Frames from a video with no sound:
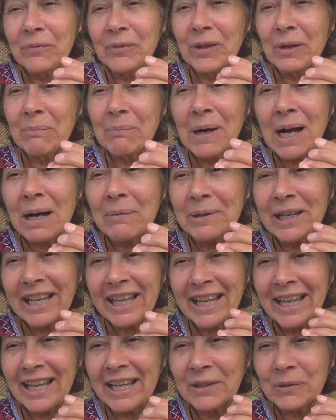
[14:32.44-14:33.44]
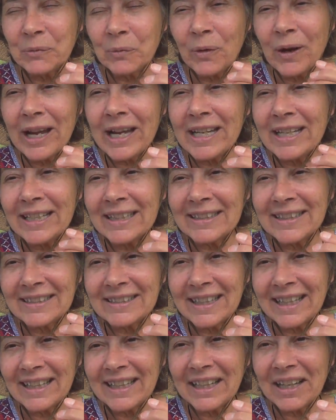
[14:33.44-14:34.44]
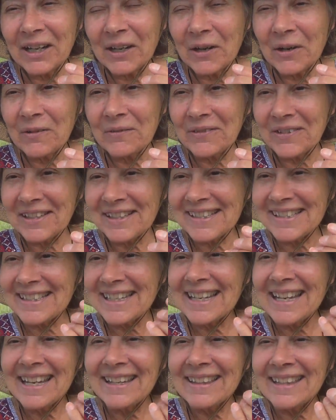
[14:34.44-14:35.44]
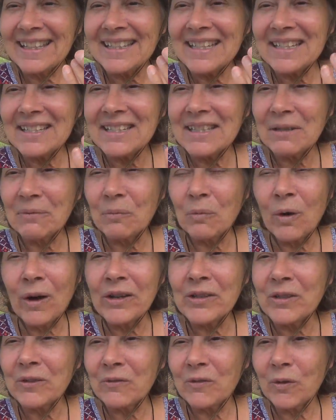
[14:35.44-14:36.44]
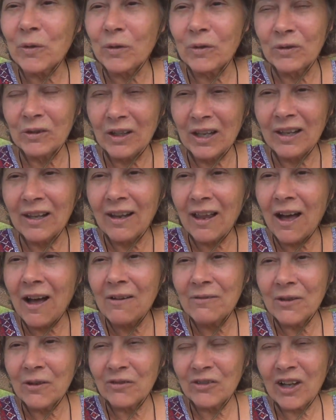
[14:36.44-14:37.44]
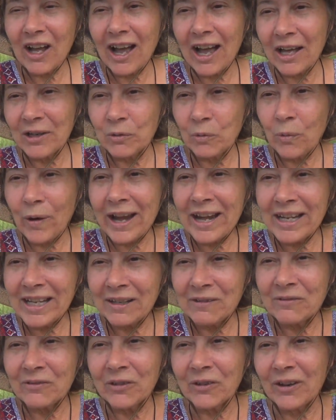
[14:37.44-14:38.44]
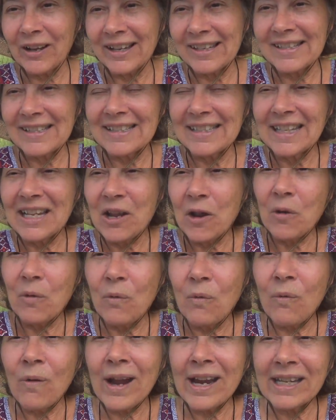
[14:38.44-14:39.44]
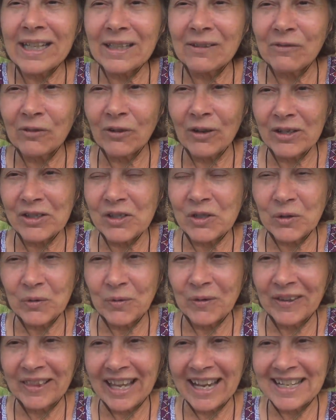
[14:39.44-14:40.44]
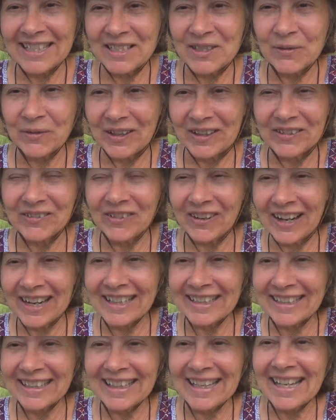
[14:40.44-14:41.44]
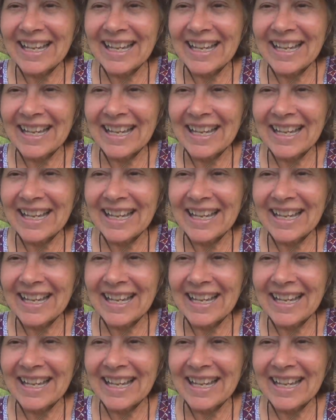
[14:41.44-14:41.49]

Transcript: the mama hen waiting to take care of us. This is the wonderful love of God waiting for us, waiting for us to relate to it, right?